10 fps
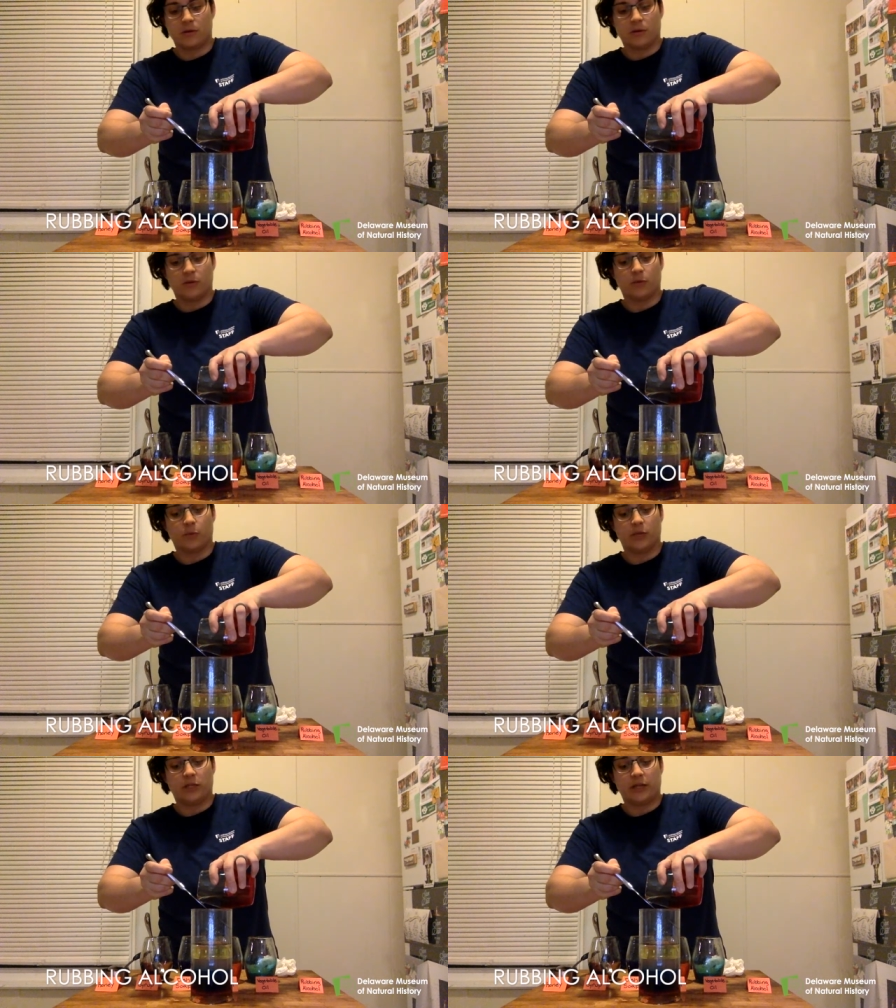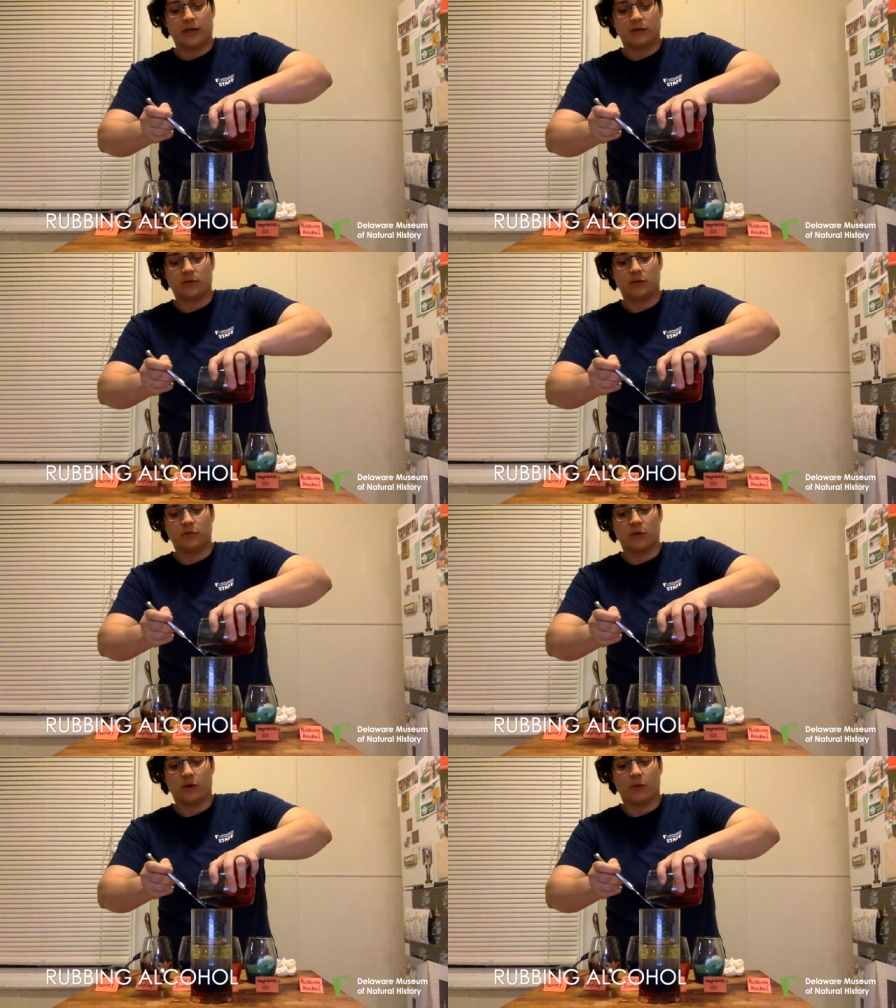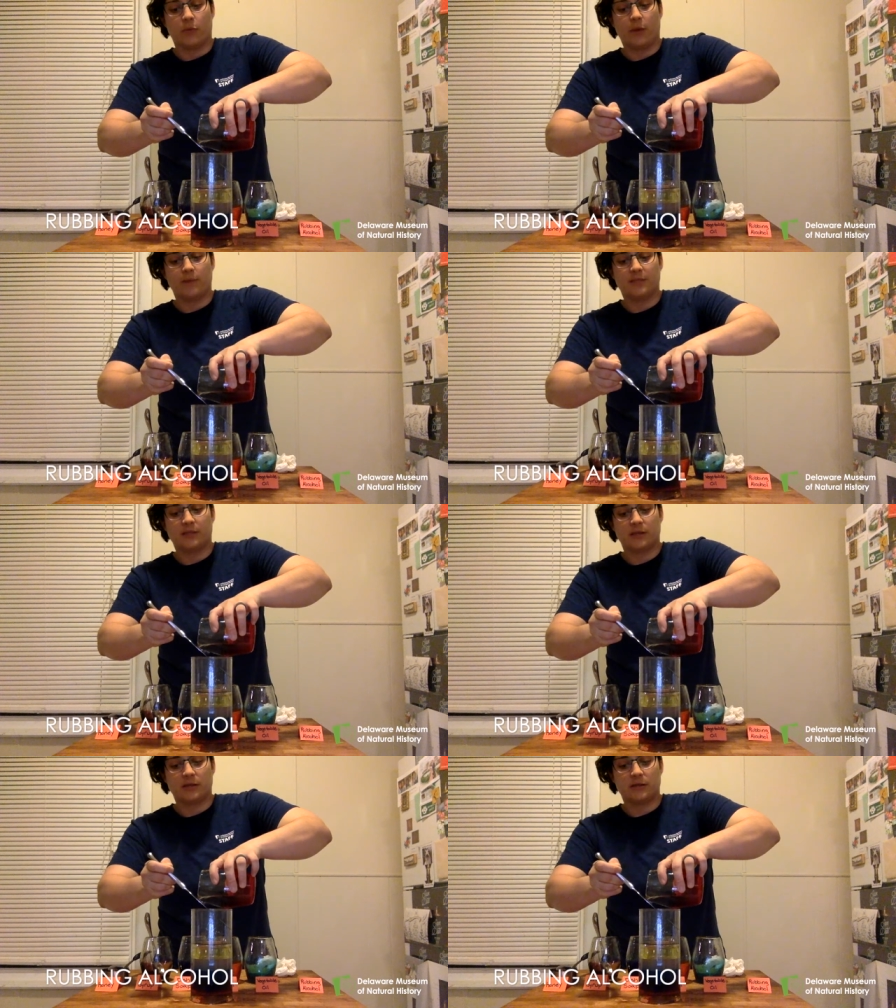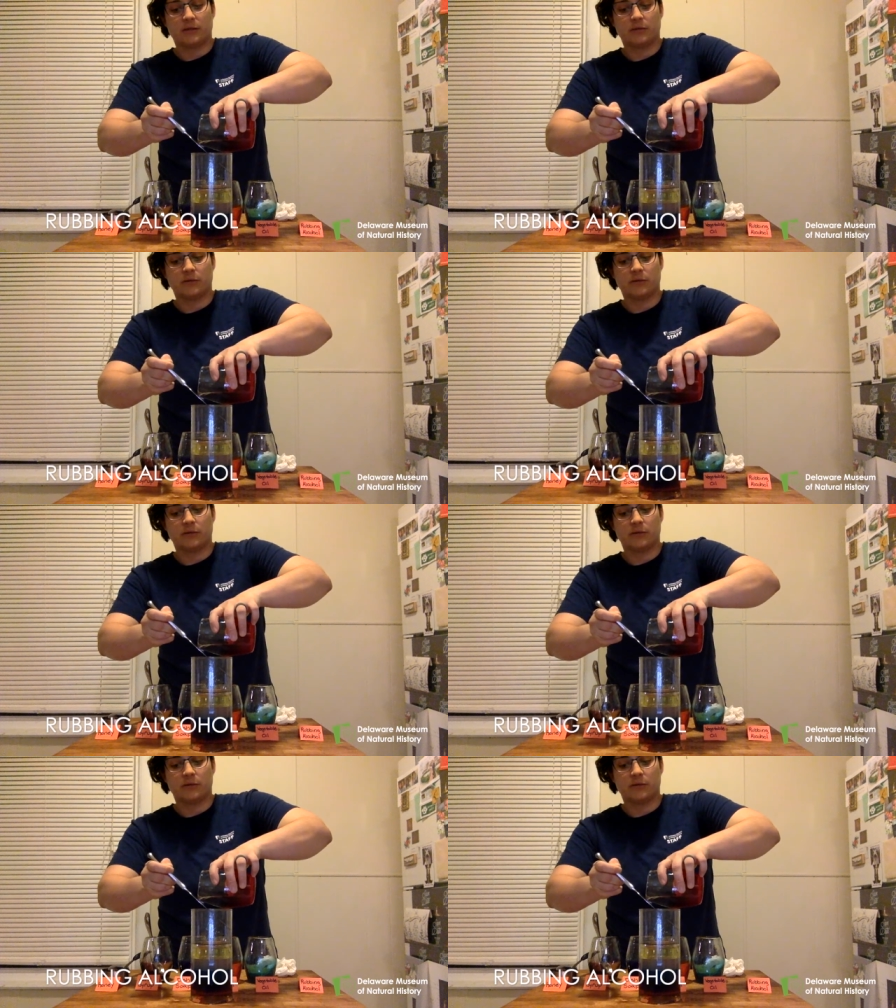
You can reach out to our website,